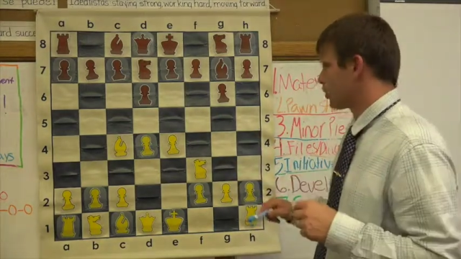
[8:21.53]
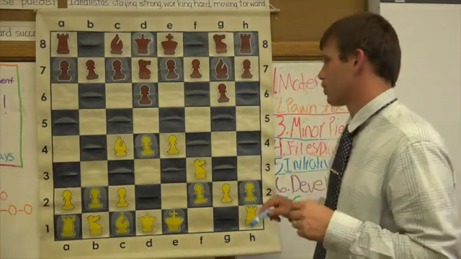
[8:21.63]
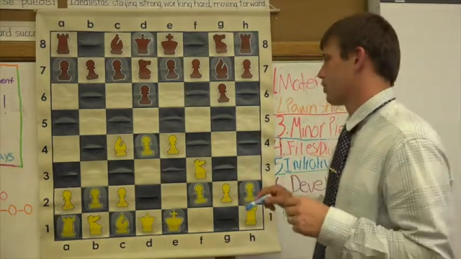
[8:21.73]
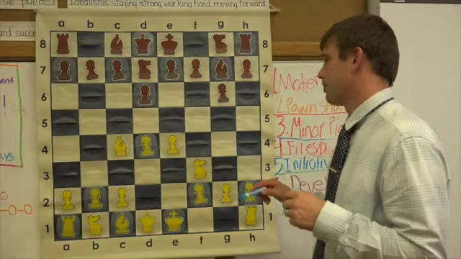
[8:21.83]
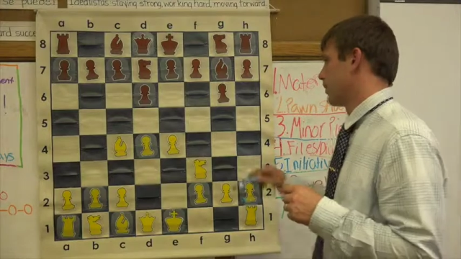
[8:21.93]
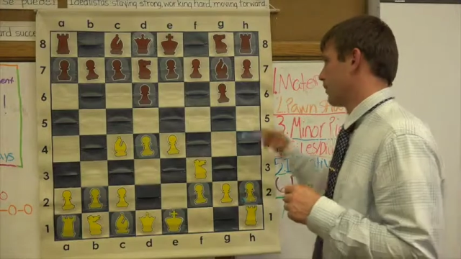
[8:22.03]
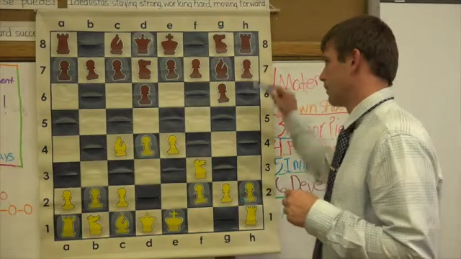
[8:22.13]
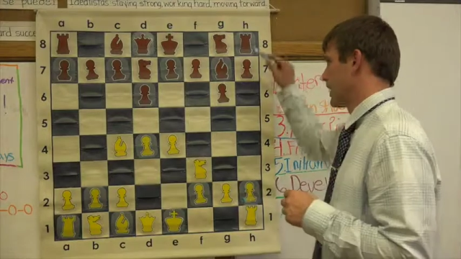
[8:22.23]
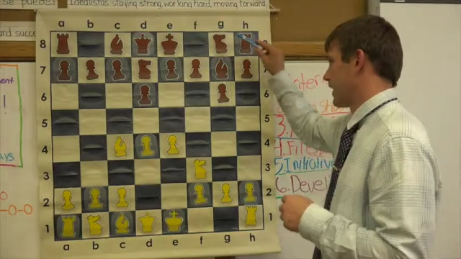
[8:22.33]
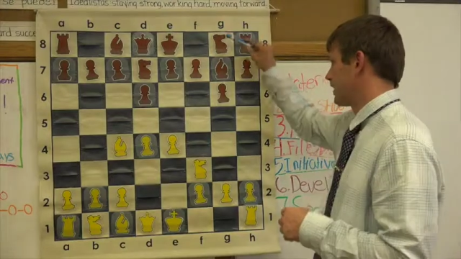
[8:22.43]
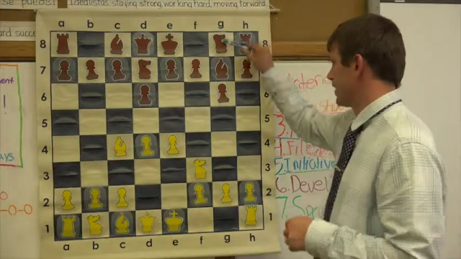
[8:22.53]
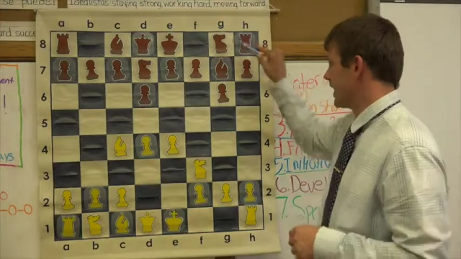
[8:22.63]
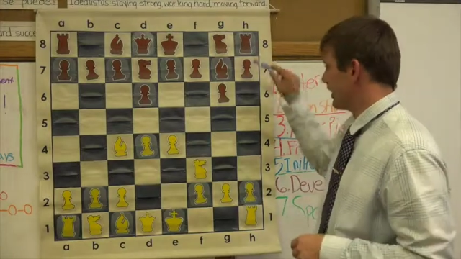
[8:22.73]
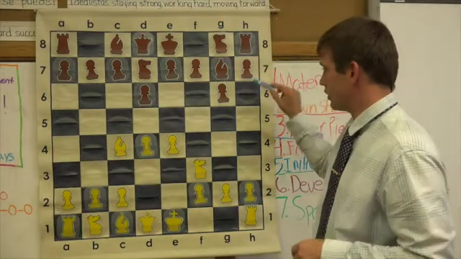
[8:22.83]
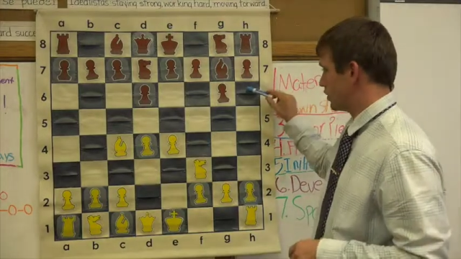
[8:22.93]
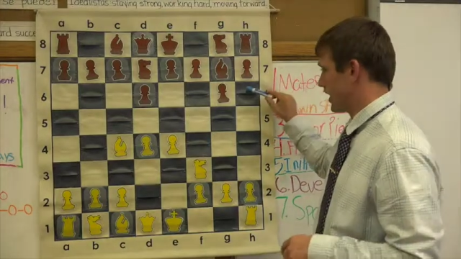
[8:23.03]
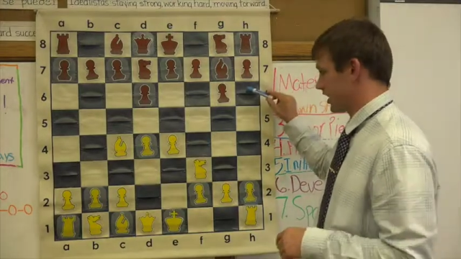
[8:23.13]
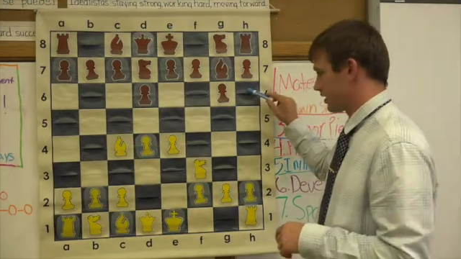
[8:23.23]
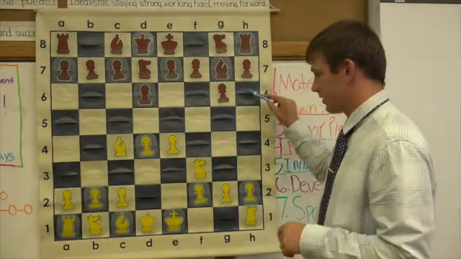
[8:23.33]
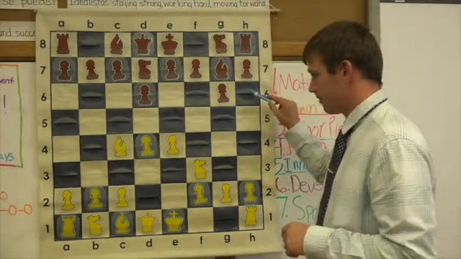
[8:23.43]
so good move for black, knight
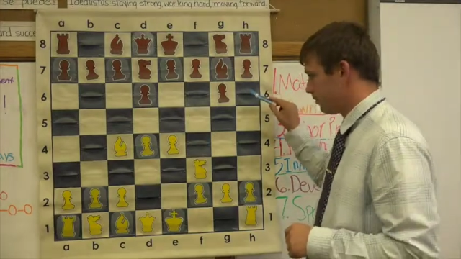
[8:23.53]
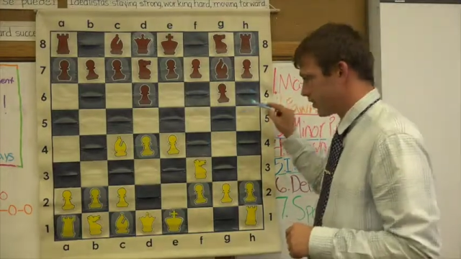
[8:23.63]
h6.